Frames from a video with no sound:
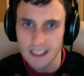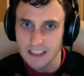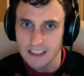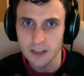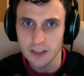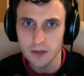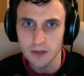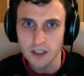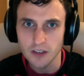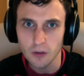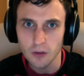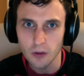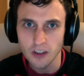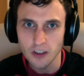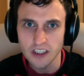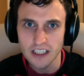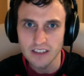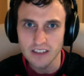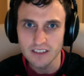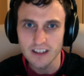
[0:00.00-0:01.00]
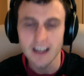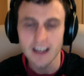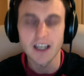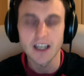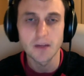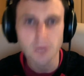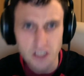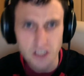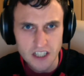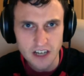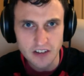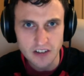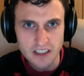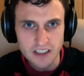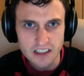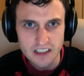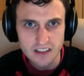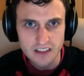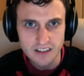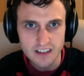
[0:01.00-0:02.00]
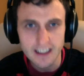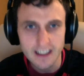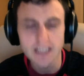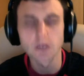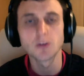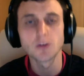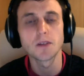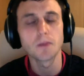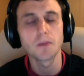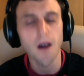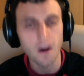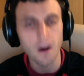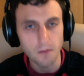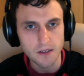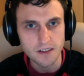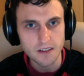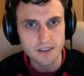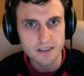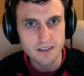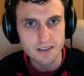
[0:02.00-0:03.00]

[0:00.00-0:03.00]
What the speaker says: much for watching, and up the cherries in all departments.